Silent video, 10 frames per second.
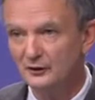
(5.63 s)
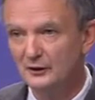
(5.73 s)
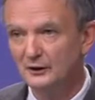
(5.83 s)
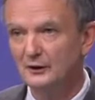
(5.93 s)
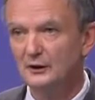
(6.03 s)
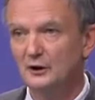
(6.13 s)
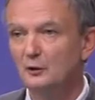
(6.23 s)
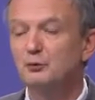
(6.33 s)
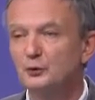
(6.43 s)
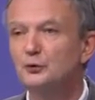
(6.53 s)
There's a
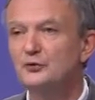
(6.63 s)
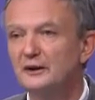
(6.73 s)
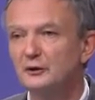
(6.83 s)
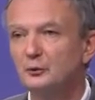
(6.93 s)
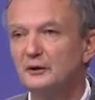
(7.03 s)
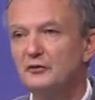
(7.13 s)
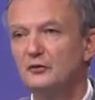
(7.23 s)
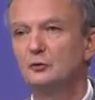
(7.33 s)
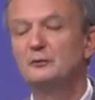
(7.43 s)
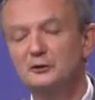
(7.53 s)
notion called
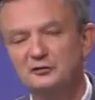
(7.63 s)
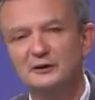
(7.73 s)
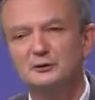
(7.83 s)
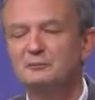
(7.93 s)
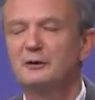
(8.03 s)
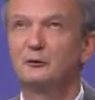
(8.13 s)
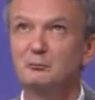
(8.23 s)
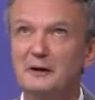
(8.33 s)
producing at risk.